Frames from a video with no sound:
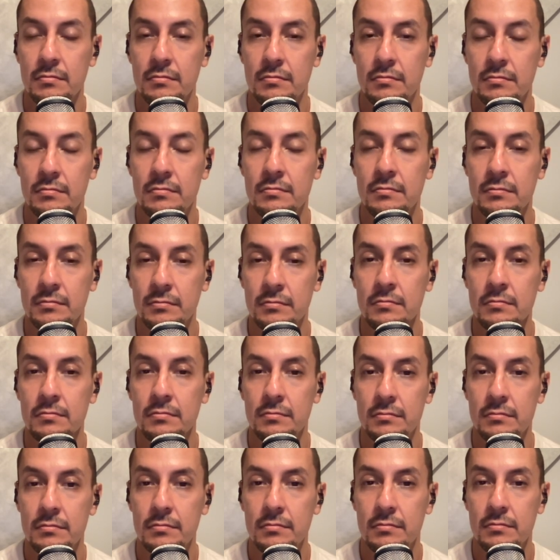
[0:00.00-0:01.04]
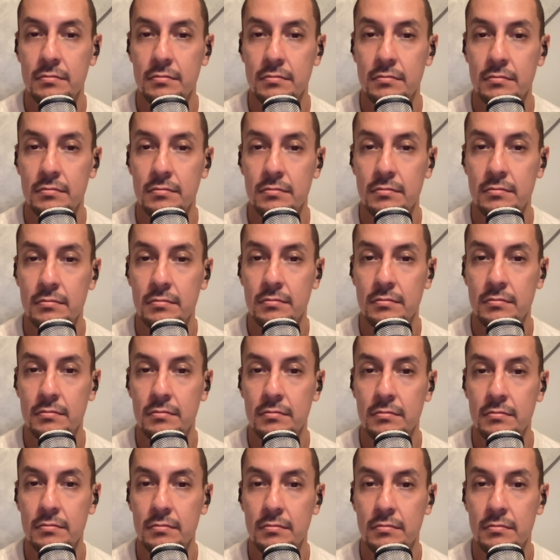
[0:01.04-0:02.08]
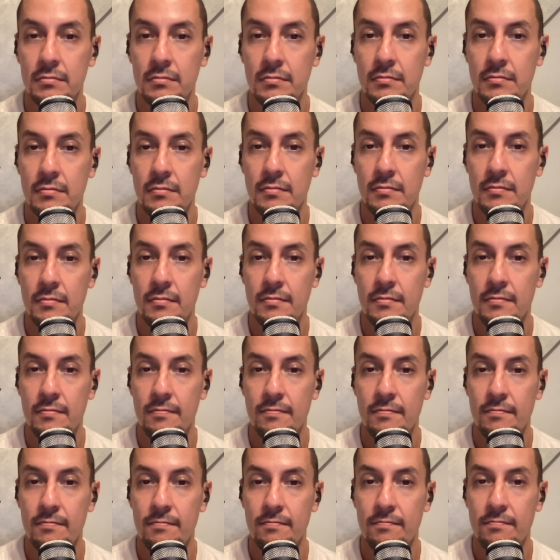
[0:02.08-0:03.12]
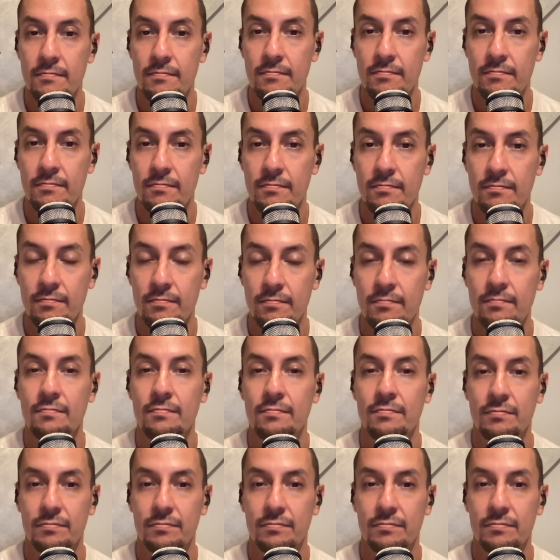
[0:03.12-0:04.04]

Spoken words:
(silent)